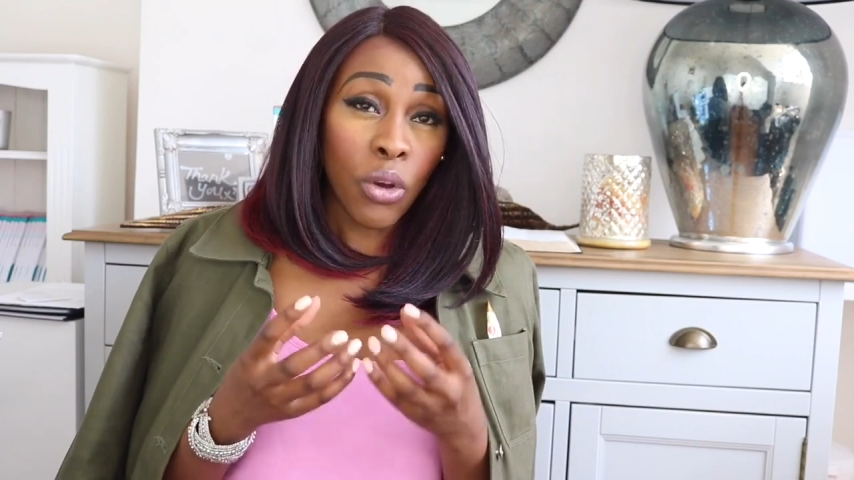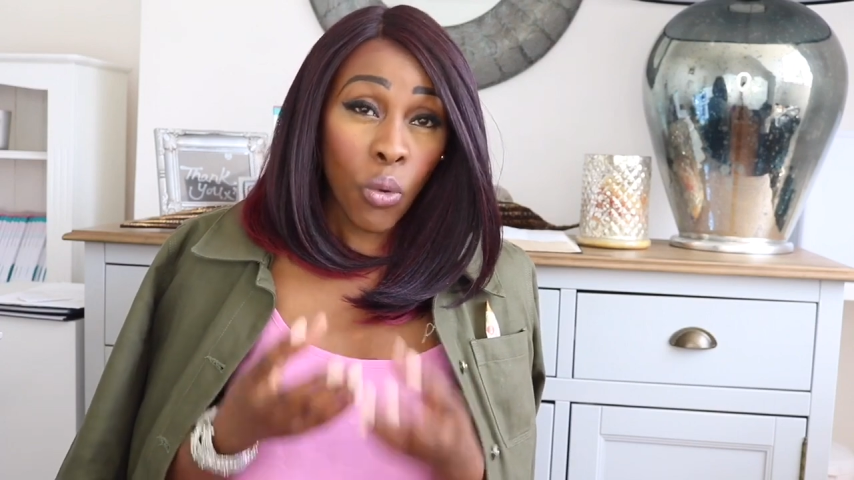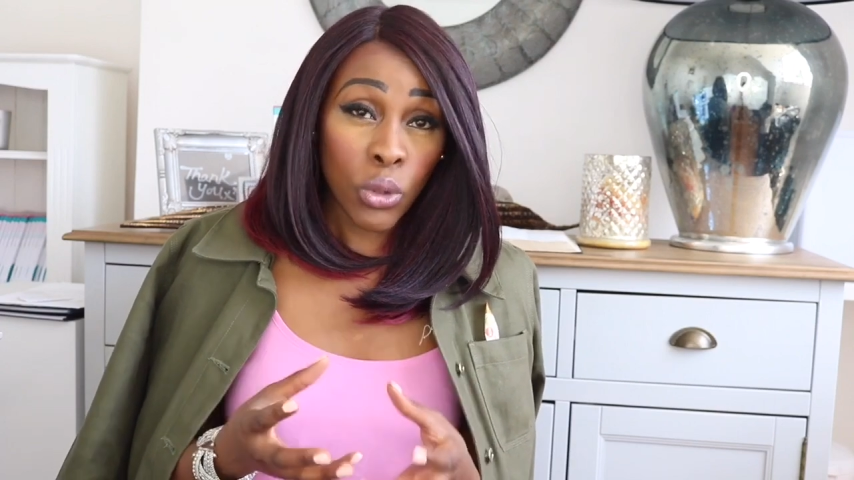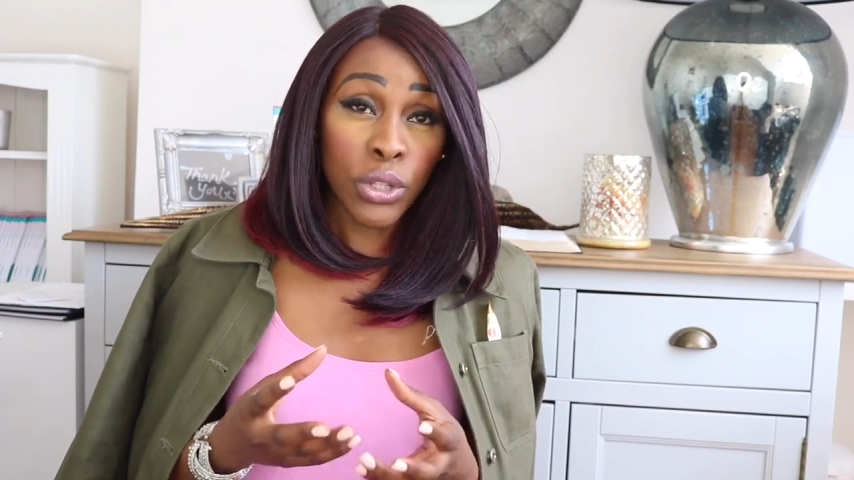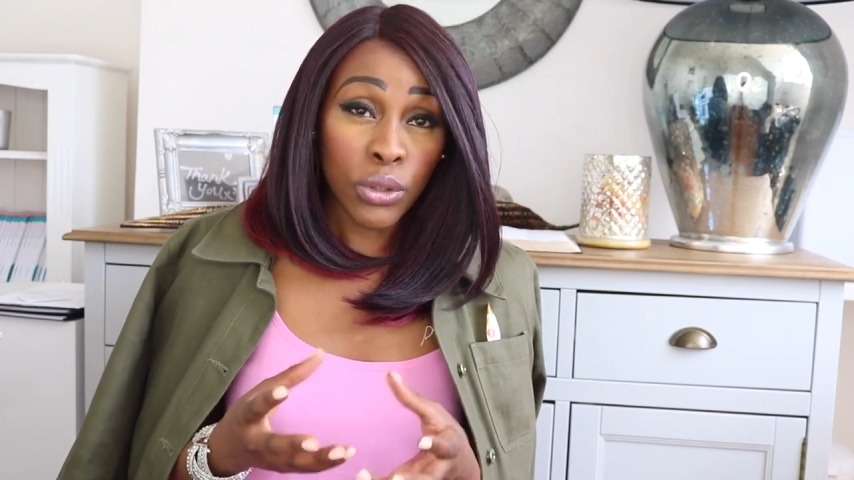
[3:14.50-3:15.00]

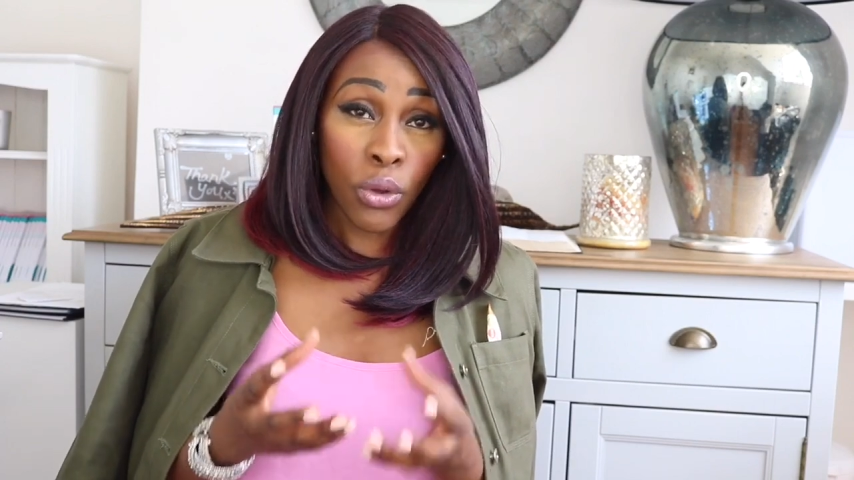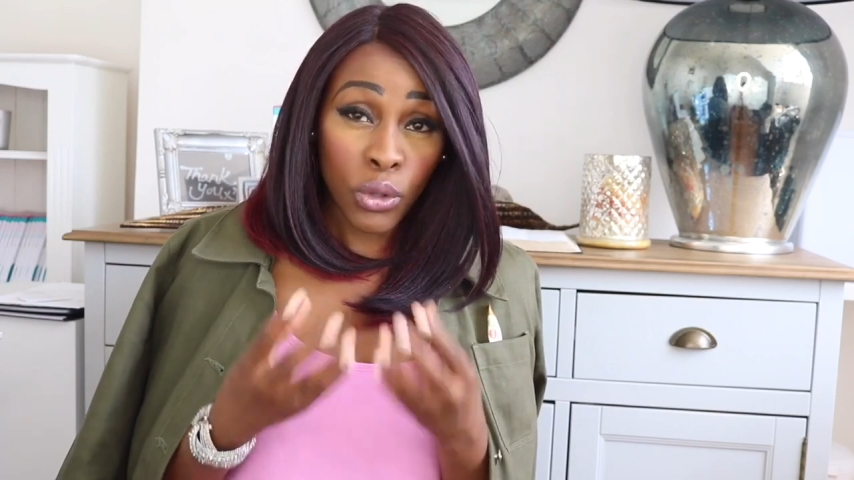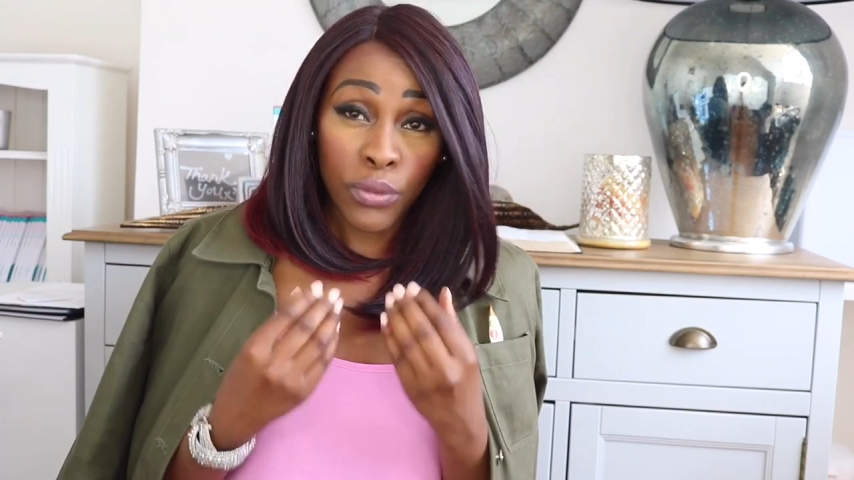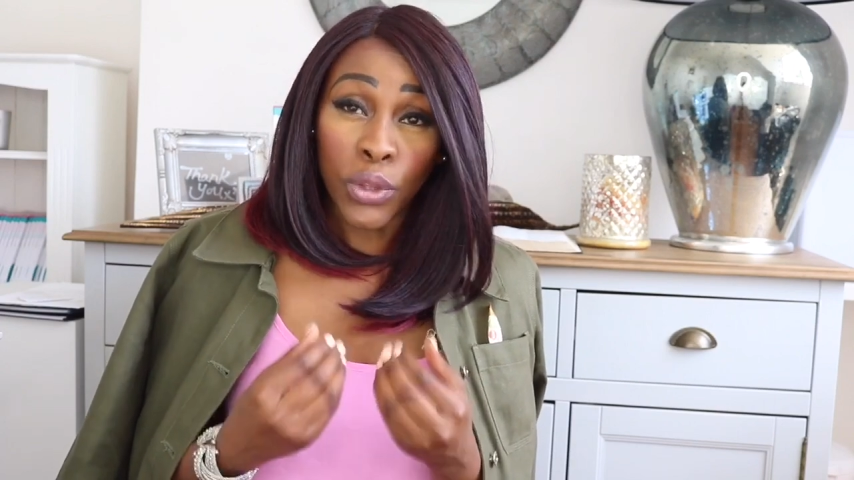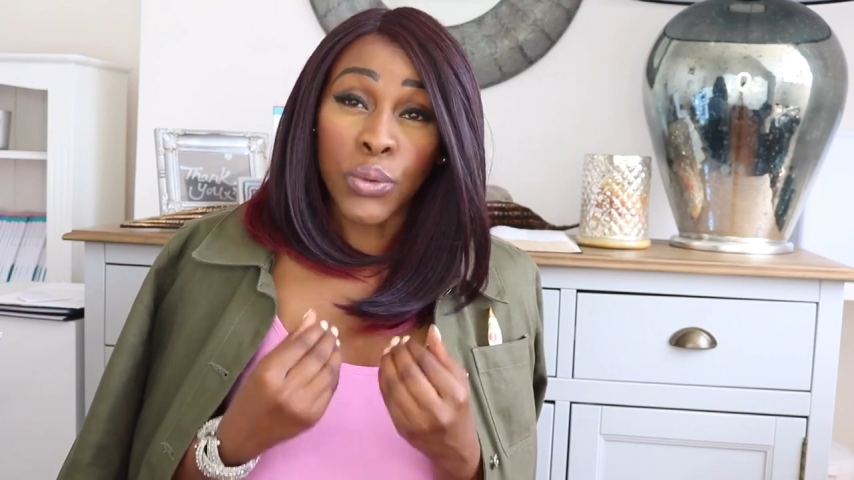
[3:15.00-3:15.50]
all,
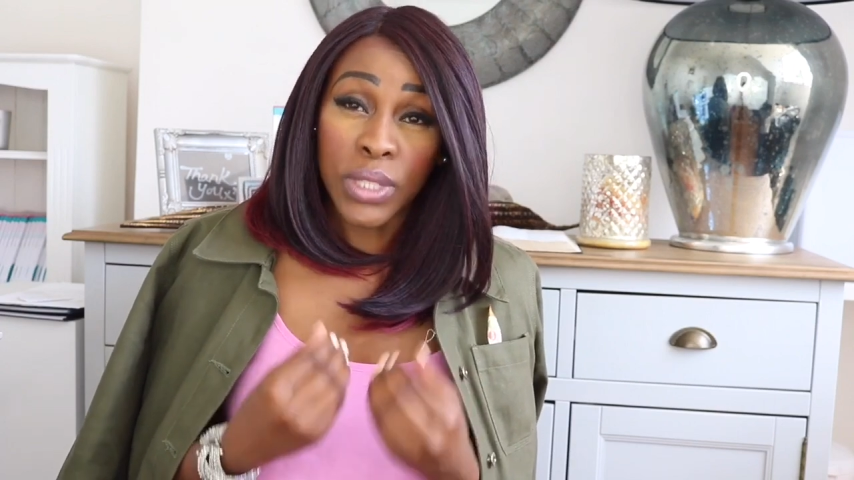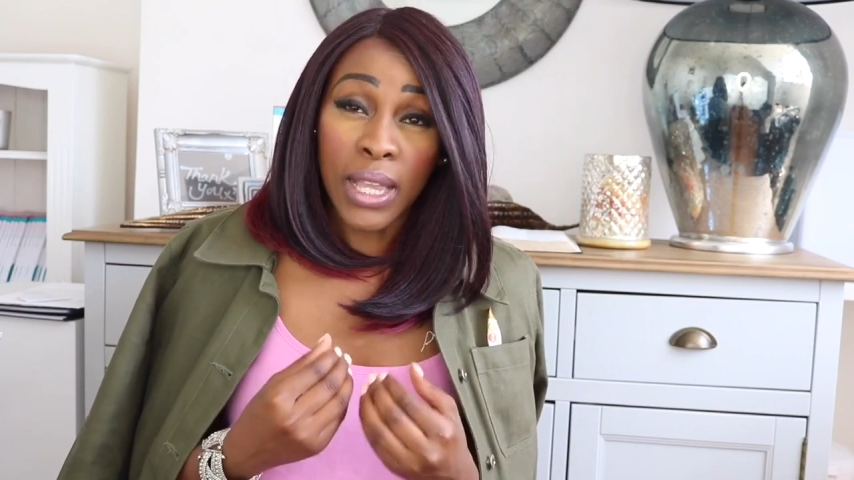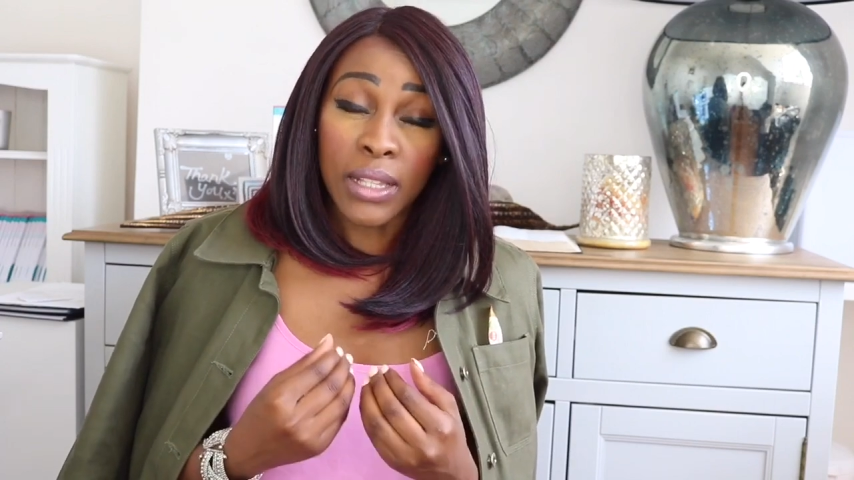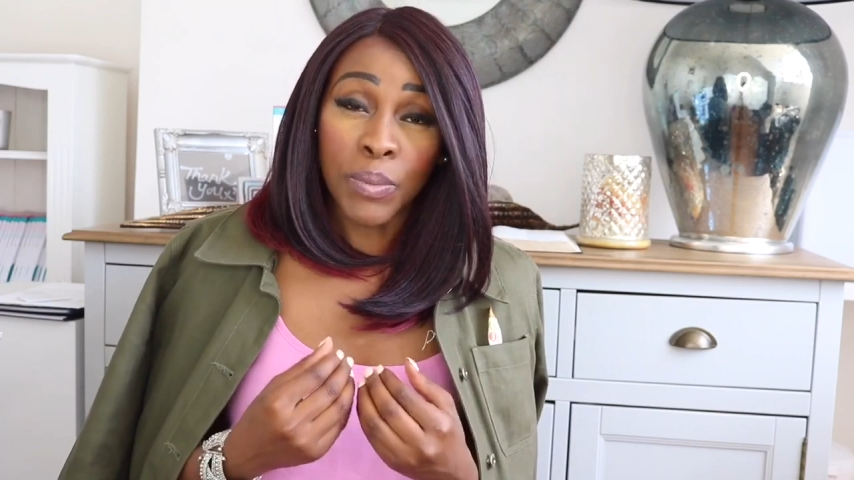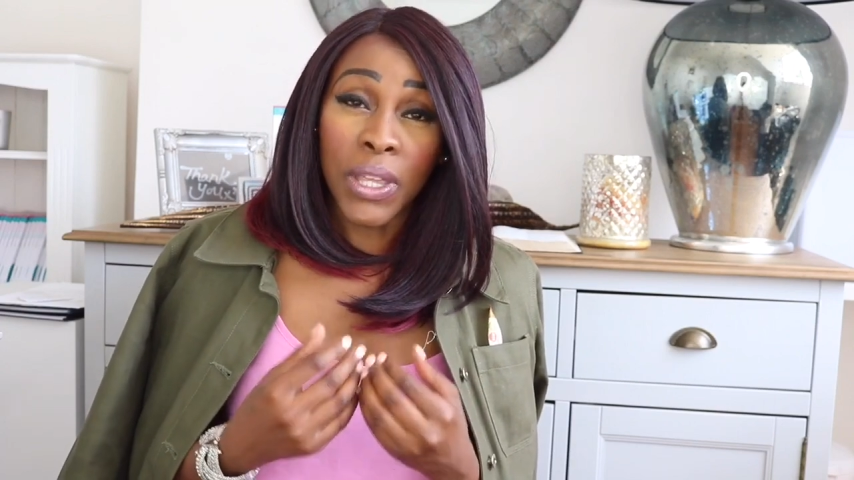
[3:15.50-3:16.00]
all of those
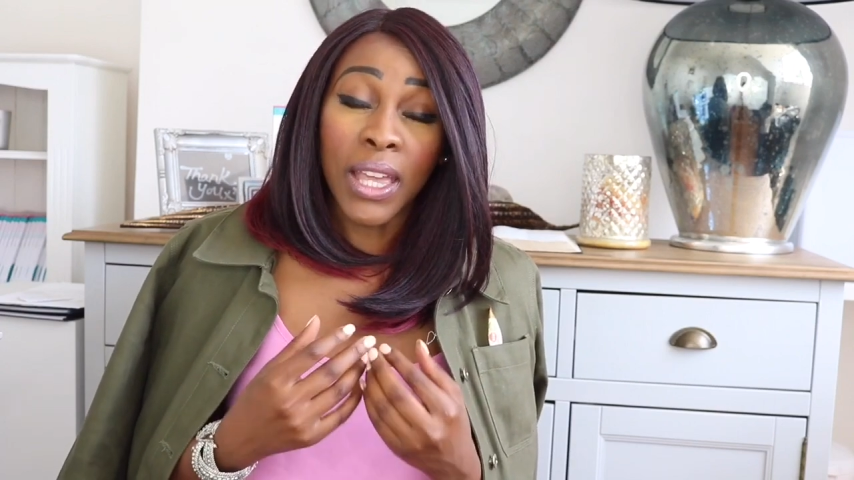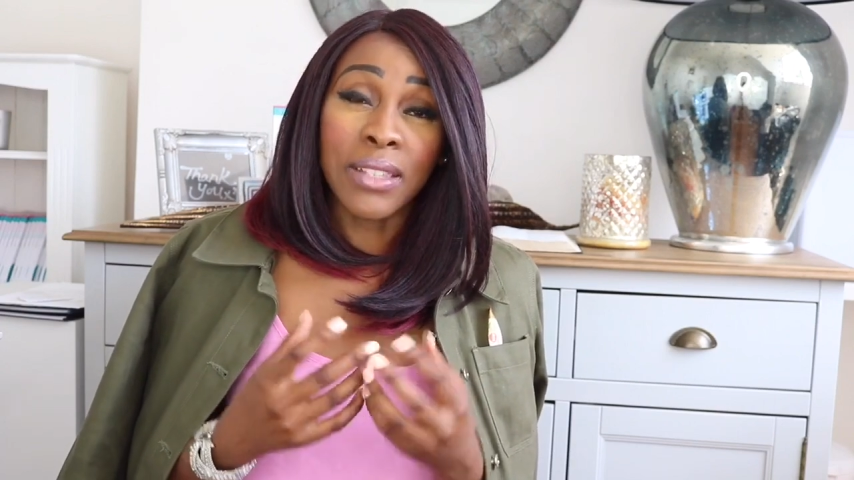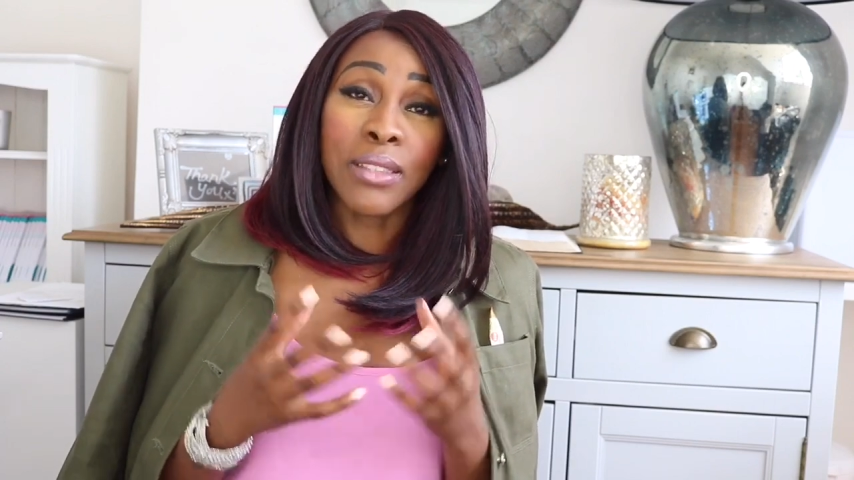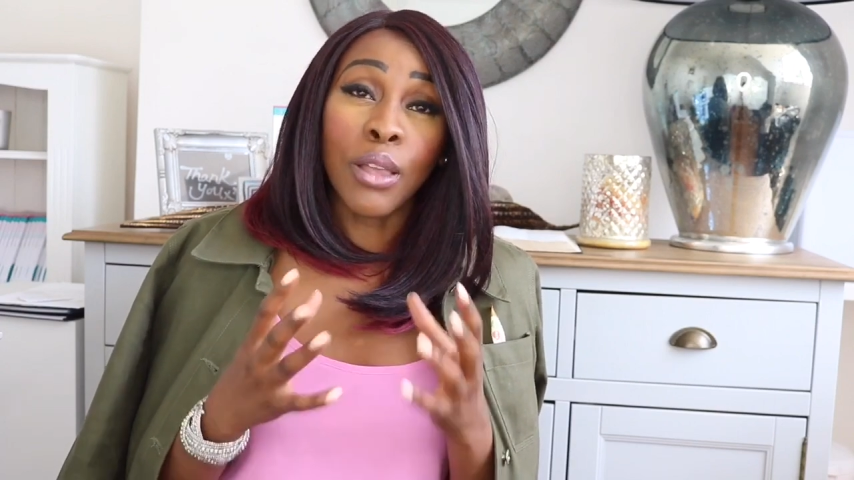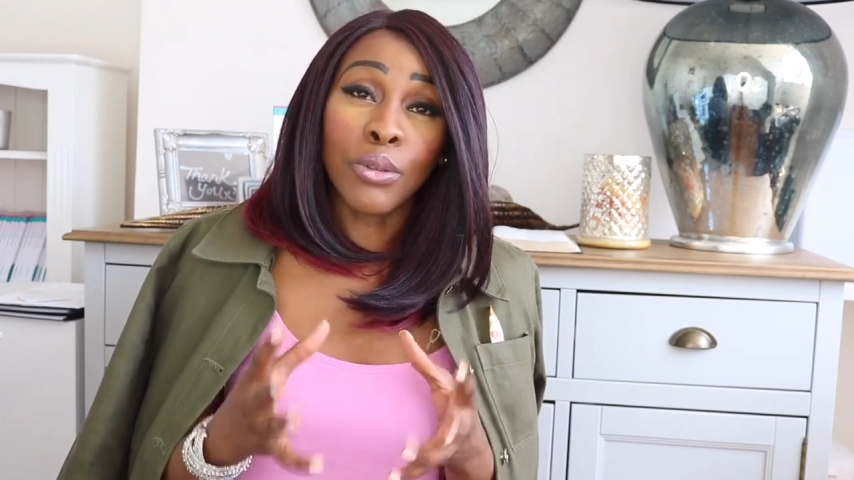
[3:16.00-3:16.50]
things
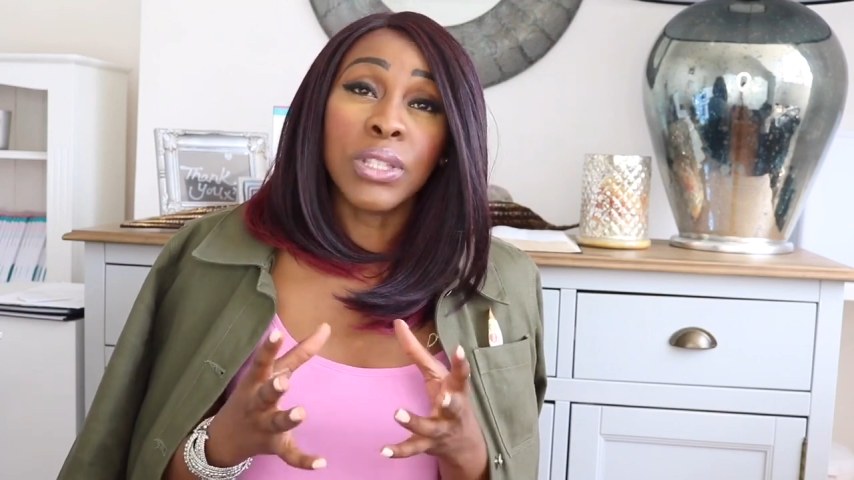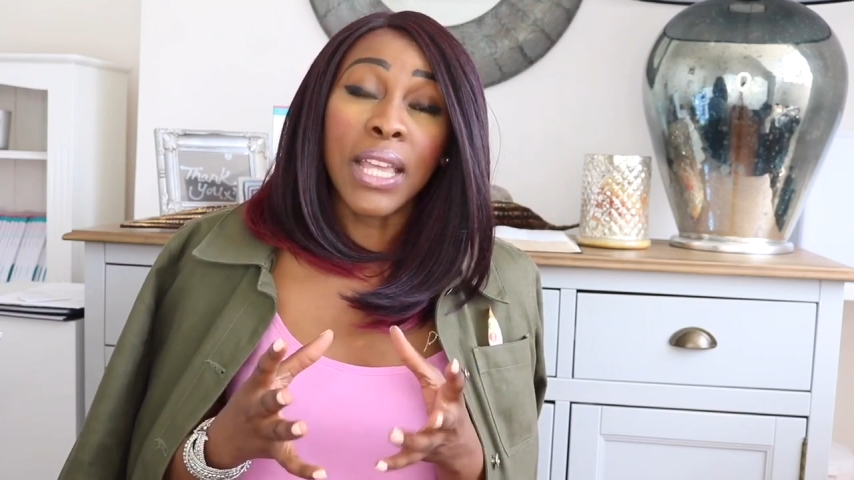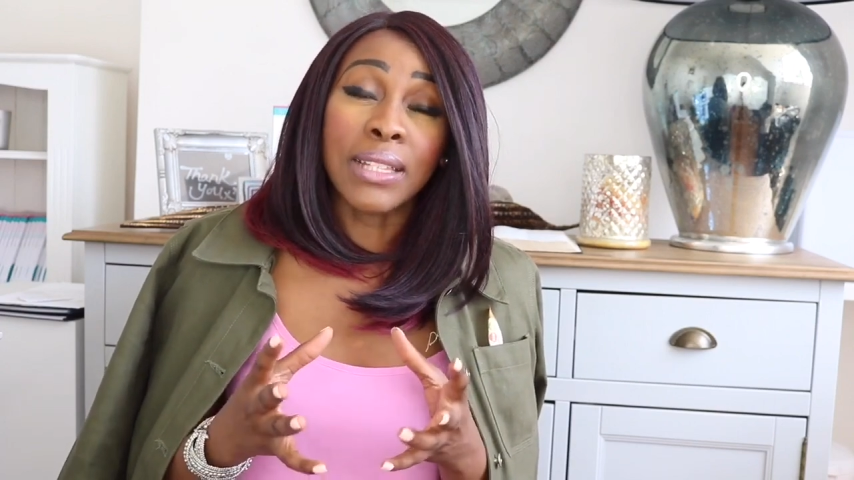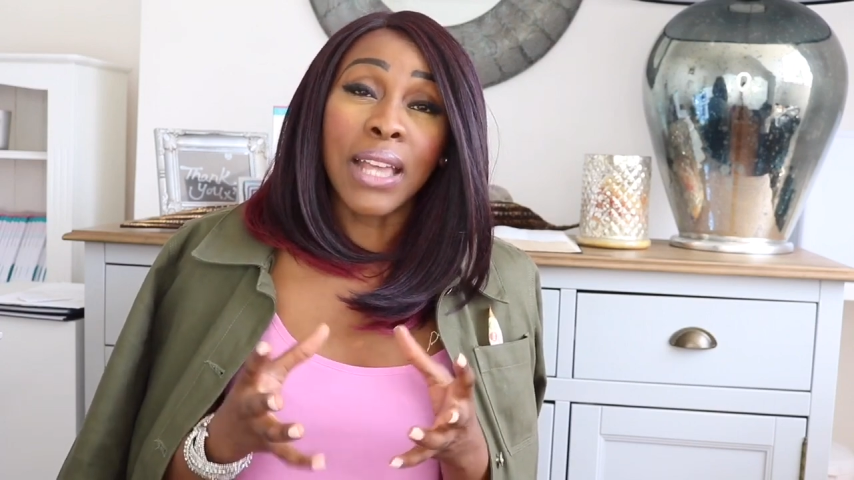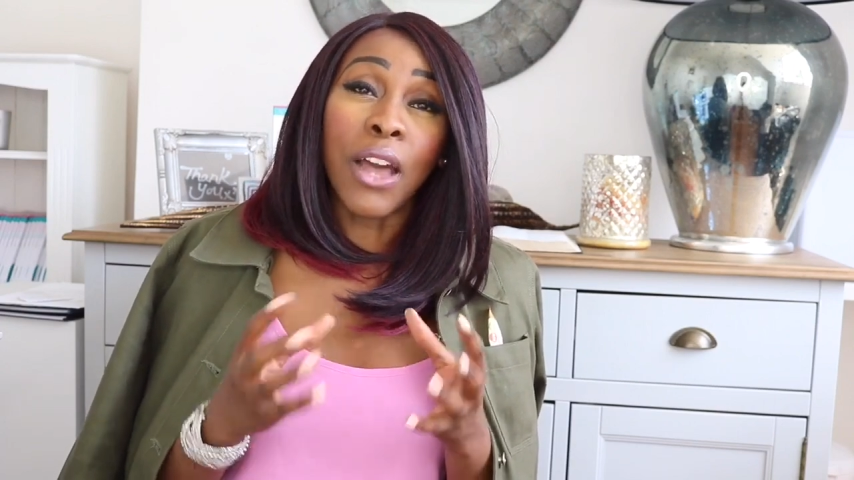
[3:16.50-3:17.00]
because those things